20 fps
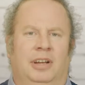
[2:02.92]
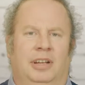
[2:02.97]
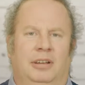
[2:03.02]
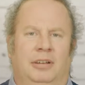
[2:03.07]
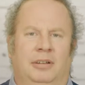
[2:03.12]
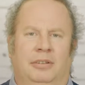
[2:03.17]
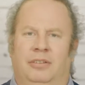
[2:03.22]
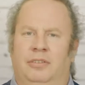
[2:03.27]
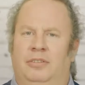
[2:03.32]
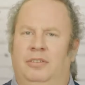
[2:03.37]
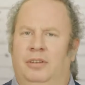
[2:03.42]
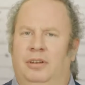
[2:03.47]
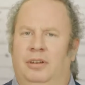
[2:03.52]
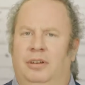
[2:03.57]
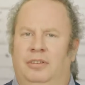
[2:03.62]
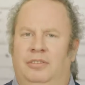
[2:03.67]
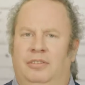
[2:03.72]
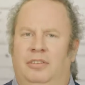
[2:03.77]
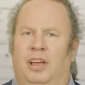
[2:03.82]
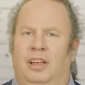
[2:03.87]
includes
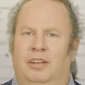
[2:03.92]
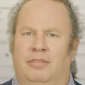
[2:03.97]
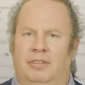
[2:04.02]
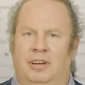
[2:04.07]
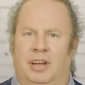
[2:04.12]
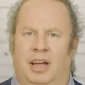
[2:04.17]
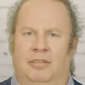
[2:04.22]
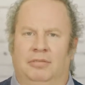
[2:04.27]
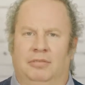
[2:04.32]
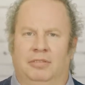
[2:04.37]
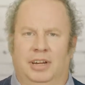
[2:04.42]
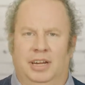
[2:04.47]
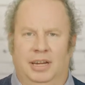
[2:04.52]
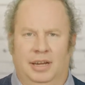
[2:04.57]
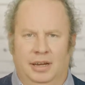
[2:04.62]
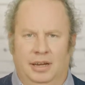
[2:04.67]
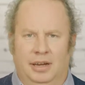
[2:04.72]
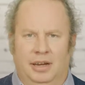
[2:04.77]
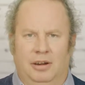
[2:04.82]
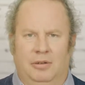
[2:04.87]
Azure Site Recovery,
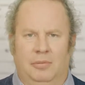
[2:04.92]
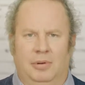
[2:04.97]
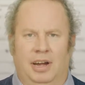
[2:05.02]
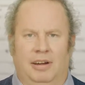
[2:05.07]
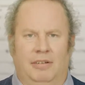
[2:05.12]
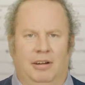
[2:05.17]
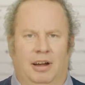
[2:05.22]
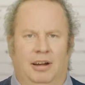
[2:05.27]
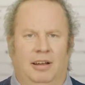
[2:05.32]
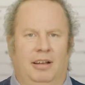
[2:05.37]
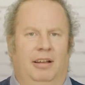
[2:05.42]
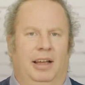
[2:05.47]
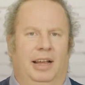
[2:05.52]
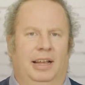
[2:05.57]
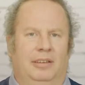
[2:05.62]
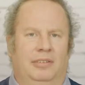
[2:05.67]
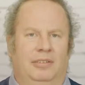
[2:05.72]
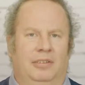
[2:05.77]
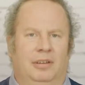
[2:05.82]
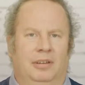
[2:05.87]
where our
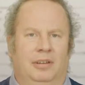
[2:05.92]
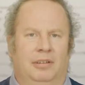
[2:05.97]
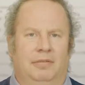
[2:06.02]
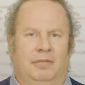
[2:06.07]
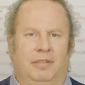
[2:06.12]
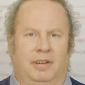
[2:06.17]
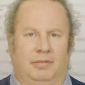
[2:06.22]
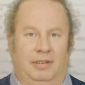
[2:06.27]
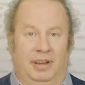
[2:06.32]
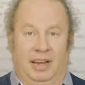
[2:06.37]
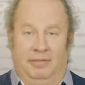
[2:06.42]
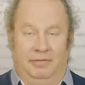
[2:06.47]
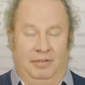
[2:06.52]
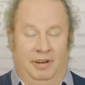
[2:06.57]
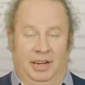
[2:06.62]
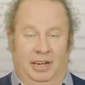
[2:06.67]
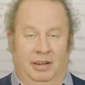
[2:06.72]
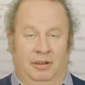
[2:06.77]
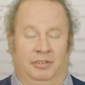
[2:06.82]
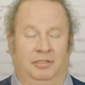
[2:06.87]
clients can effectively have
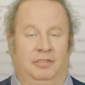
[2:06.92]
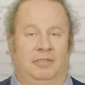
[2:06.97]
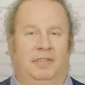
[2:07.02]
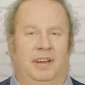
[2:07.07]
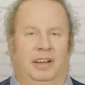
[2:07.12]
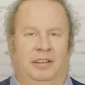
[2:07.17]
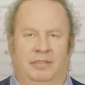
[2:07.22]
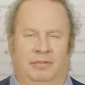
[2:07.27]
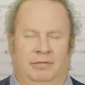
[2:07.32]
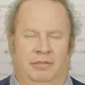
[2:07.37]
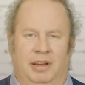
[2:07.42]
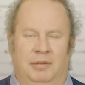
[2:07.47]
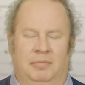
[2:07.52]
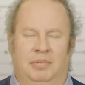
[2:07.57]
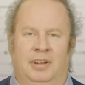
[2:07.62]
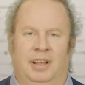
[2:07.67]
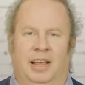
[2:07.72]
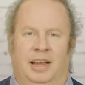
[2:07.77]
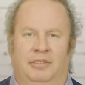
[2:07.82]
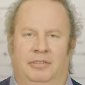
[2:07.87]
very cost-effective
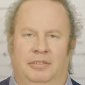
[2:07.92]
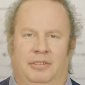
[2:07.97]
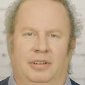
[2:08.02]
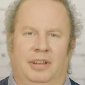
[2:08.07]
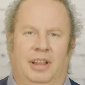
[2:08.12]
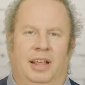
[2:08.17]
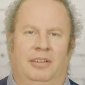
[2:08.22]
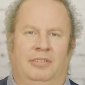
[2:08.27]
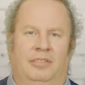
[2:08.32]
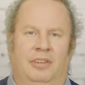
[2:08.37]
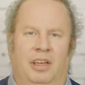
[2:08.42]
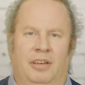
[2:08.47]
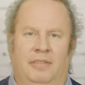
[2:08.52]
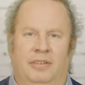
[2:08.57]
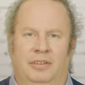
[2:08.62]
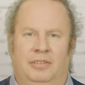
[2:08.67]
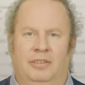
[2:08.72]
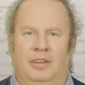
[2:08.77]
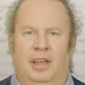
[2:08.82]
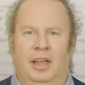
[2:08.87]
replication of their
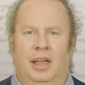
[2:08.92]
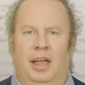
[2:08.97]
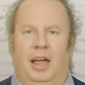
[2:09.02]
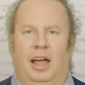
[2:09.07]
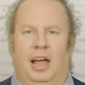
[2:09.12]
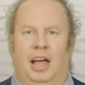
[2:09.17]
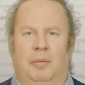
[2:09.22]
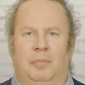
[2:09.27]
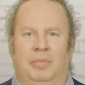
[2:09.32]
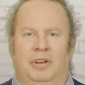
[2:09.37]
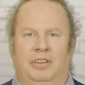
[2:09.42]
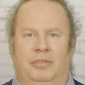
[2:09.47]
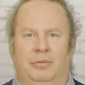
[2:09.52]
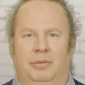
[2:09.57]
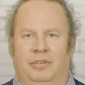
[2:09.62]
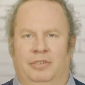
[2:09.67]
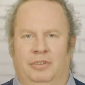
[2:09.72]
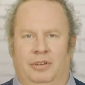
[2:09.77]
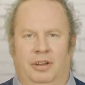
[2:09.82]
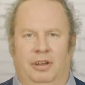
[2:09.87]
servers up
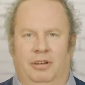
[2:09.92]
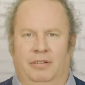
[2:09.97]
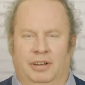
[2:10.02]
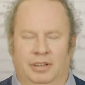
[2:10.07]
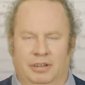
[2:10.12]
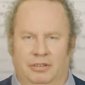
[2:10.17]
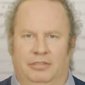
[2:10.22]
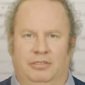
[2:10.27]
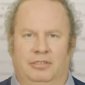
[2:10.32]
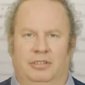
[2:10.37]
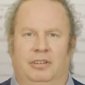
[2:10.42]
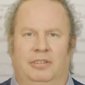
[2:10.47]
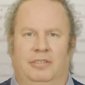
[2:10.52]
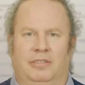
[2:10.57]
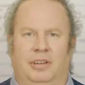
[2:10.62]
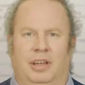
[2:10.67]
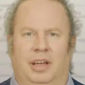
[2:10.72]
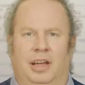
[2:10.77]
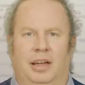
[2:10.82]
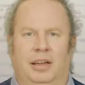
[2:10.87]
into Azure, and
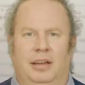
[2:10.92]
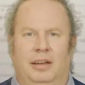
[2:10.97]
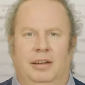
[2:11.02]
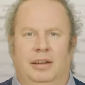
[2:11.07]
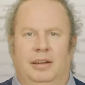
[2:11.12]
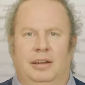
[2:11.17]
should a